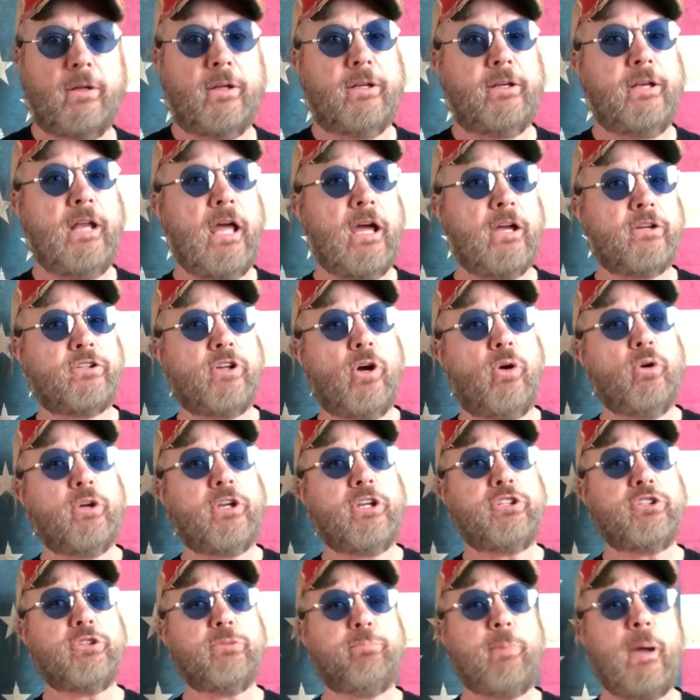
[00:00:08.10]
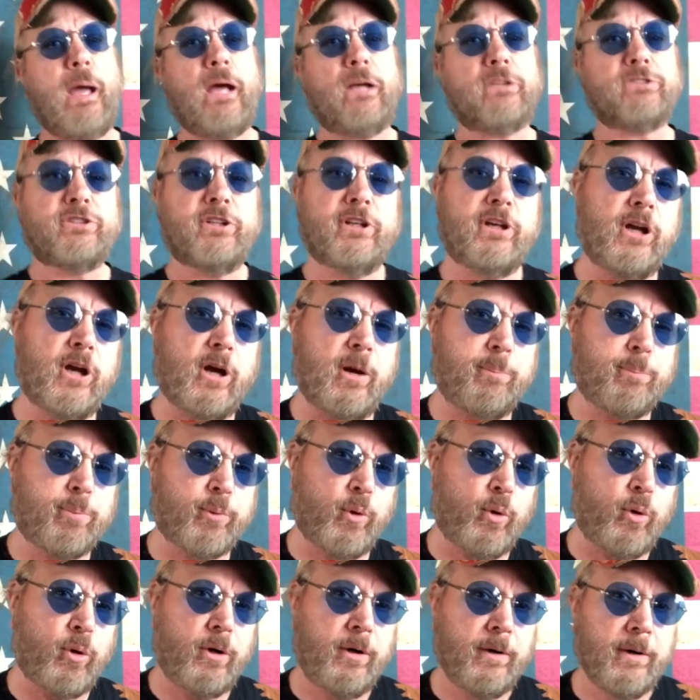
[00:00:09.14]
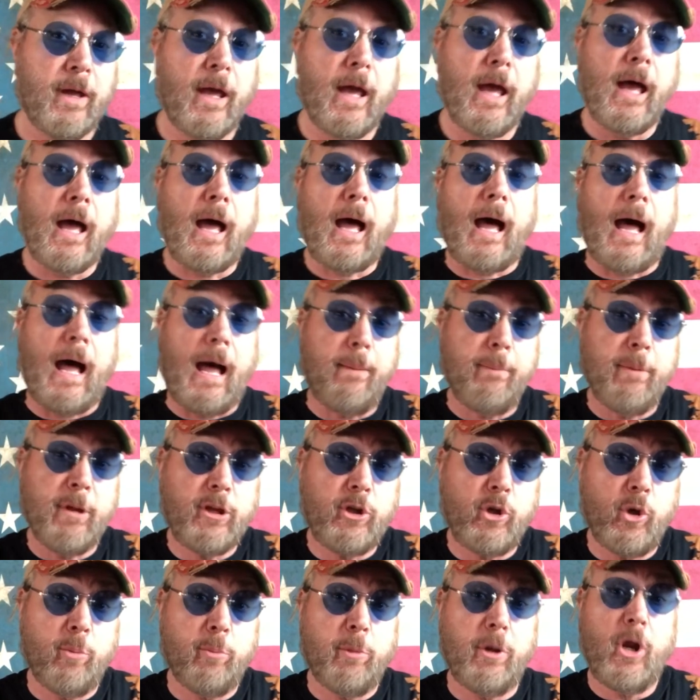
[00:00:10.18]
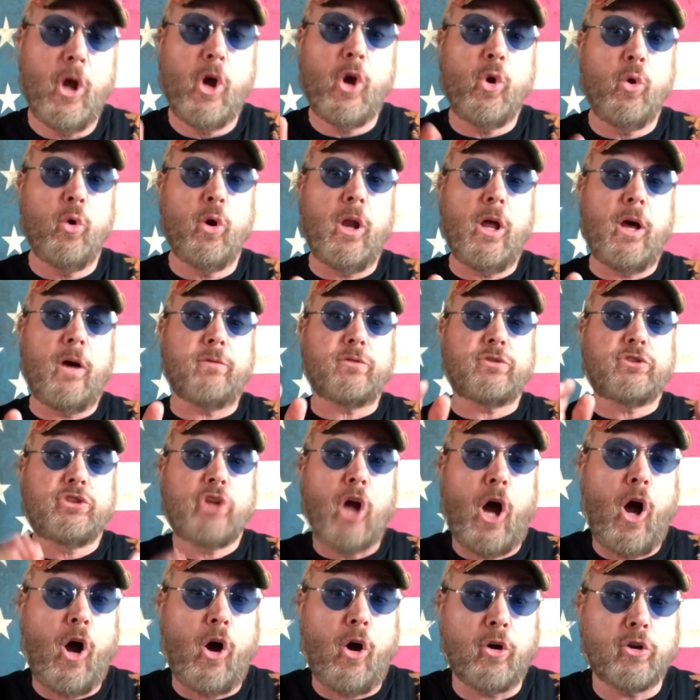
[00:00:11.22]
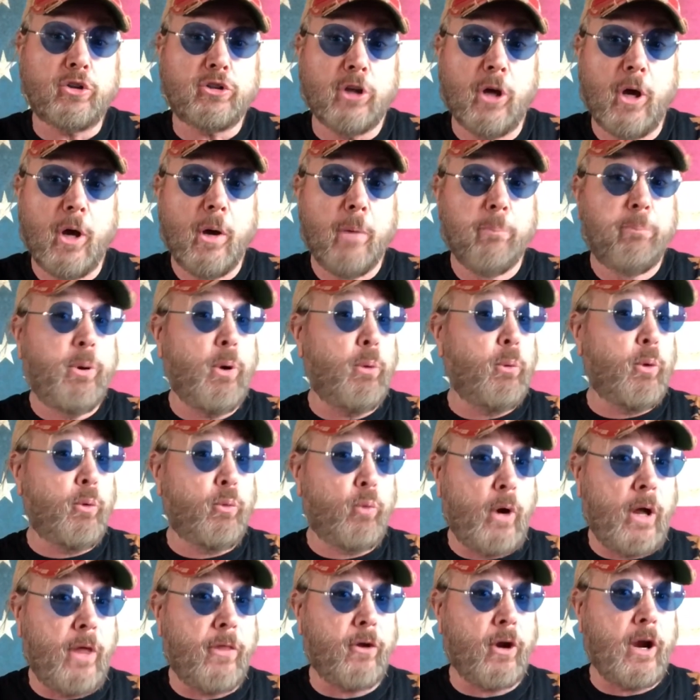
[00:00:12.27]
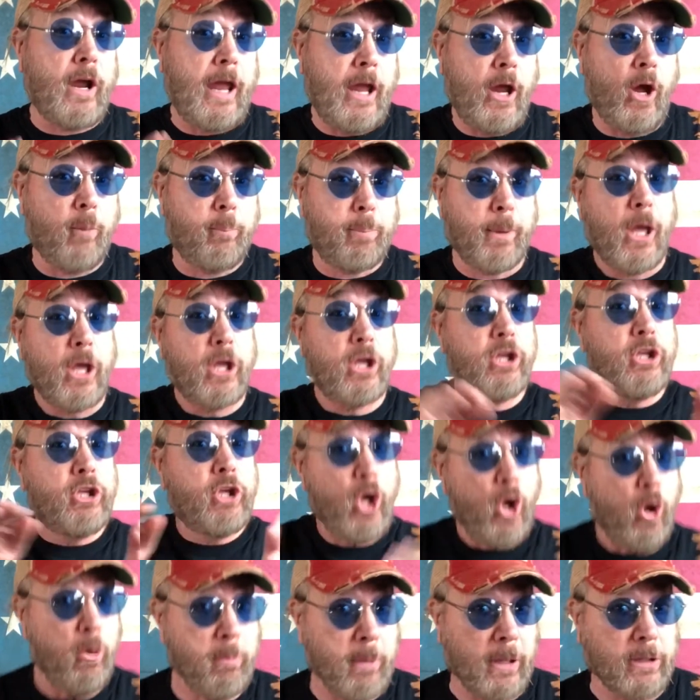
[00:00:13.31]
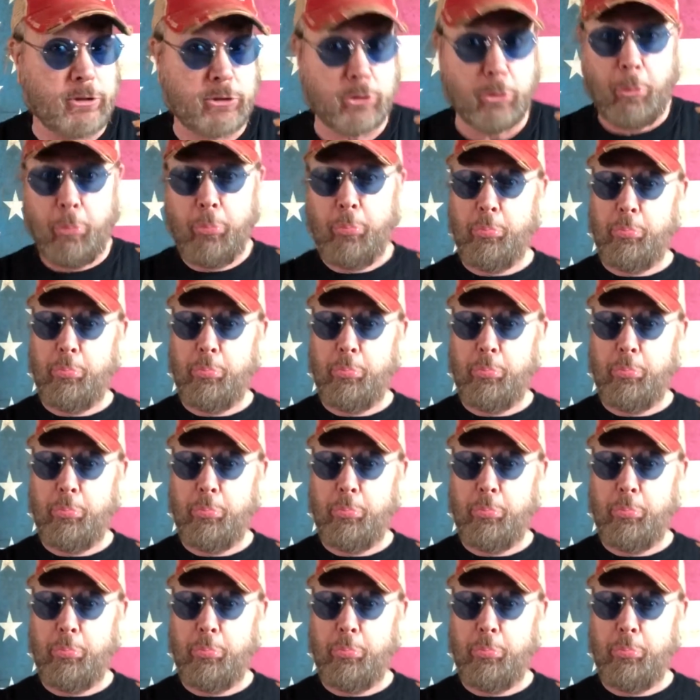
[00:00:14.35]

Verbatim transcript: Now, don't get your bowels in an uproar. I'm a human who loves dogs, but would rather help humans.